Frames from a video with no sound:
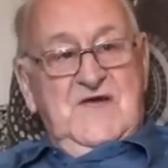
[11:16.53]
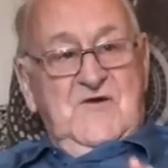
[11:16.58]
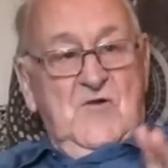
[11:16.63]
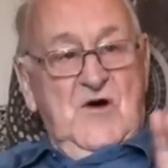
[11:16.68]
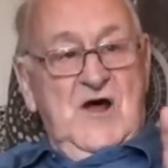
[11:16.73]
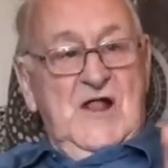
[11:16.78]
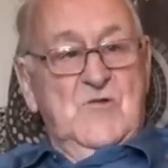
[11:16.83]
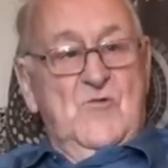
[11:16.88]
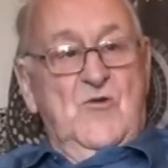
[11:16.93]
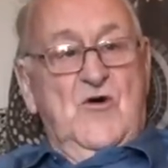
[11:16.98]

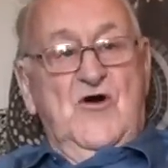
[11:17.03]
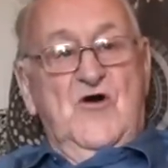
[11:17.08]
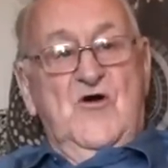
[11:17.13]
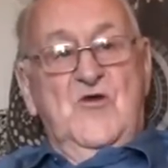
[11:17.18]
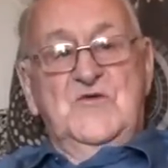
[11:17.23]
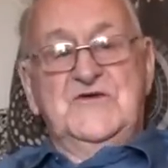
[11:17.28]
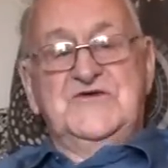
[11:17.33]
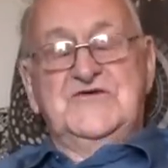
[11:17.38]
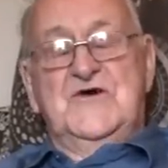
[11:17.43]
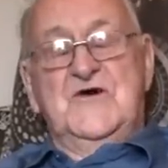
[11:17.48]
while the war
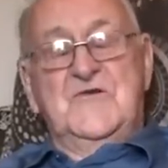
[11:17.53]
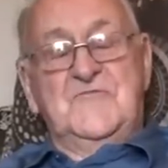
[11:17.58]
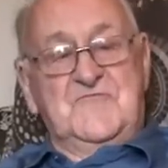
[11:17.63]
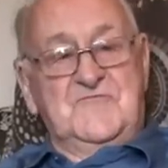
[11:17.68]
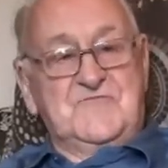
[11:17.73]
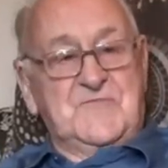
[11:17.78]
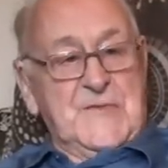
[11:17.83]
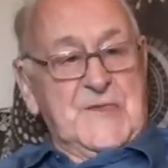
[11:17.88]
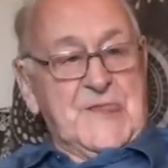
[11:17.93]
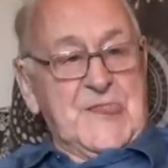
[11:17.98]
was on.
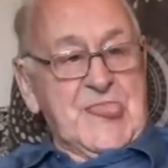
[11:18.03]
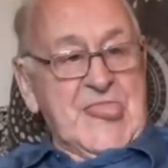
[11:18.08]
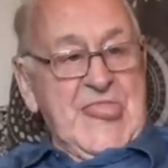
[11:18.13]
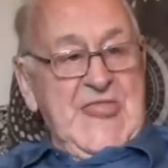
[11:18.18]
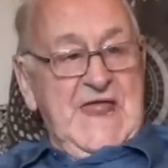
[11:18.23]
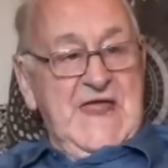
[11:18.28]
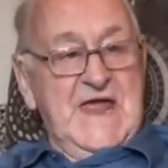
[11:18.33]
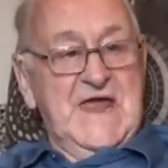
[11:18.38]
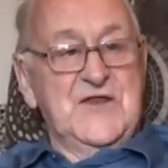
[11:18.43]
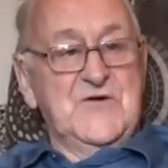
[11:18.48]

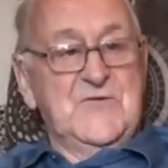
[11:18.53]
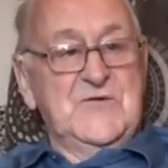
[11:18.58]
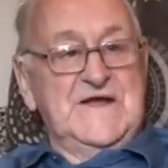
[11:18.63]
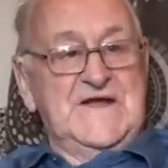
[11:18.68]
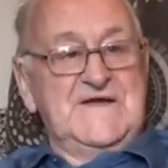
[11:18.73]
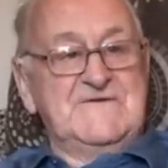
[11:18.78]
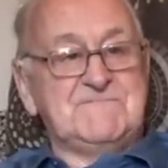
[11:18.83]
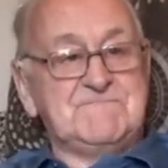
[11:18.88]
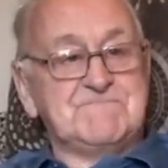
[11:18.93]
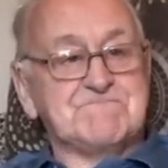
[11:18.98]

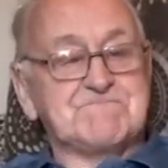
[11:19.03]
Anyway,